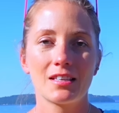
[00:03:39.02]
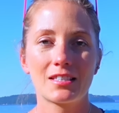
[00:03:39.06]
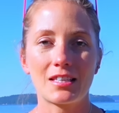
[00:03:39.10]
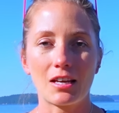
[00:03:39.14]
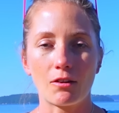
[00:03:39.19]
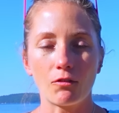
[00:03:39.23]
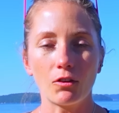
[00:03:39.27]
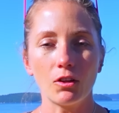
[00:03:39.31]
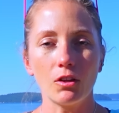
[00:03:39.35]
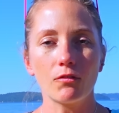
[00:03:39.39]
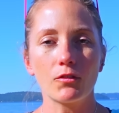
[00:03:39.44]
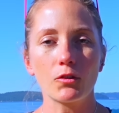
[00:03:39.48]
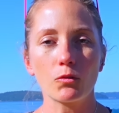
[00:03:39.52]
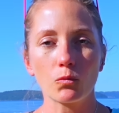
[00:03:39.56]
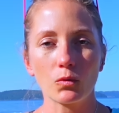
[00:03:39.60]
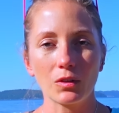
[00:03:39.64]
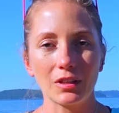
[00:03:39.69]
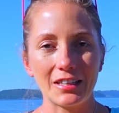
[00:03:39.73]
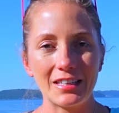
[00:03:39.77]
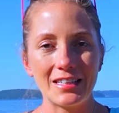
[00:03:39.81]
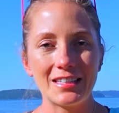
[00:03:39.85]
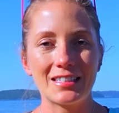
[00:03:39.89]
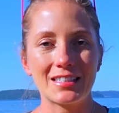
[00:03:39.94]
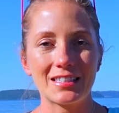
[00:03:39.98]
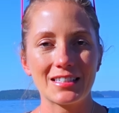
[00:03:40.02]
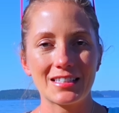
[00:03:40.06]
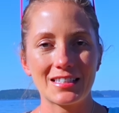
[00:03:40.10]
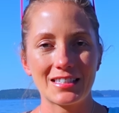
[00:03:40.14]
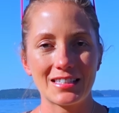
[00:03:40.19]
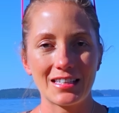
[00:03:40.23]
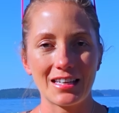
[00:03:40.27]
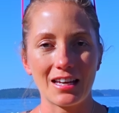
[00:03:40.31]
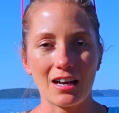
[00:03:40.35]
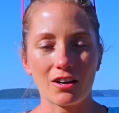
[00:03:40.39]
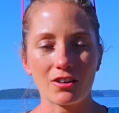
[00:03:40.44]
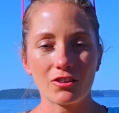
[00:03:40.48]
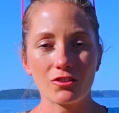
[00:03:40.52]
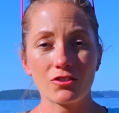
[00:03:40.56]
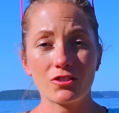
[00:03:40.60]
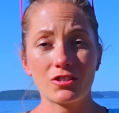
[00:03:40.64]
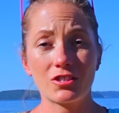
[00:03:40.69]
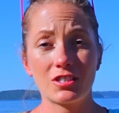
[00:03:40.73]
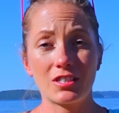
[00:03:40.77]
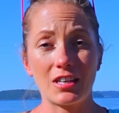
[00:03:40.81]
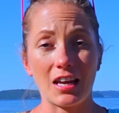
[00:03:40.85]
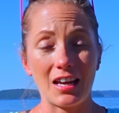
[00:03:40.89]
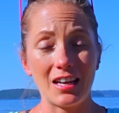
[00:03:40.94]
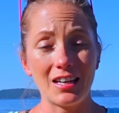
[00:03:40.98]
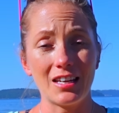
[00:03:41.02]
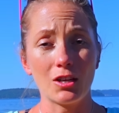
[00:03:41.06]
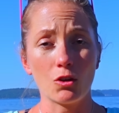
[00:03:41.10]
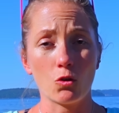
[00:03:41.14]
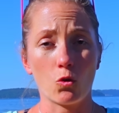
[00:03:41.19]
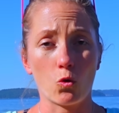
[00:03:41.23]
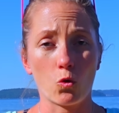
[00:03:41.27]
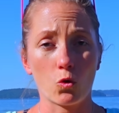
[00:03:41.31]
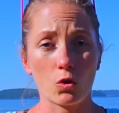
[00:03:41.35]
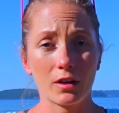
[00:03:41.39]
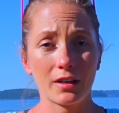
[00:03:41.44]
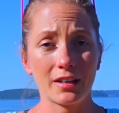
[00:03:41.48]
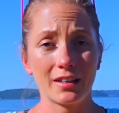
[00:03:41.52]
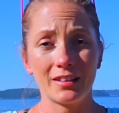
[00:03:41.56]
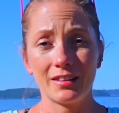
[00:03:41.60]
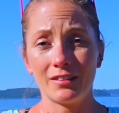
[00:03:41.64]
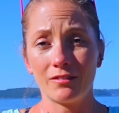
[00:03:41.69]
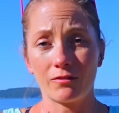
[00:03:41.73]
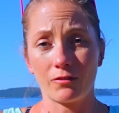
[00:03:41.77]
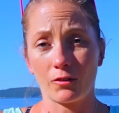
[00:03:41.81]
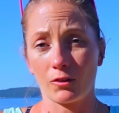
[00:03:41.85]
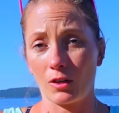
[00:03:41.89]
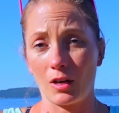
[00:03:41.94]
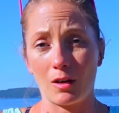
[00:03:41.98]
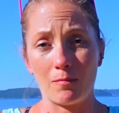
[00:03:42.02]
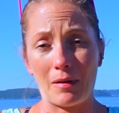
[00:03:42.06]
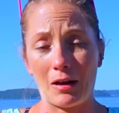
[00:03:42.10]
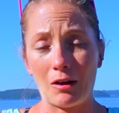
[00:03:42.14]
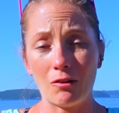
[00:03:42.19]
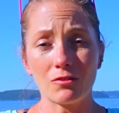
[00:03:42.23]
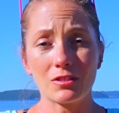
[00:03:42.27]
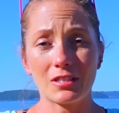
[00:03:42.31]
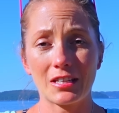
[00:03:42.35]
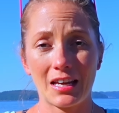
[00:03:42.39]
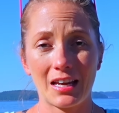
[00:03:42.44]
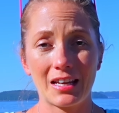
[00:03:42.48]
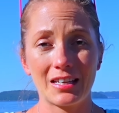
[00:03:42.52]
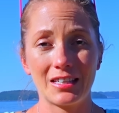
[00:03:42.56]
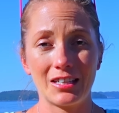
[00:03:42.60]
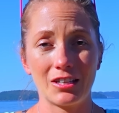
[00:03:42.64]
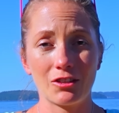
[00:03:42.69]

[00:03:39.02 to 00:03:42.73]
Several of the released sea otters stayed in Oregon for about ten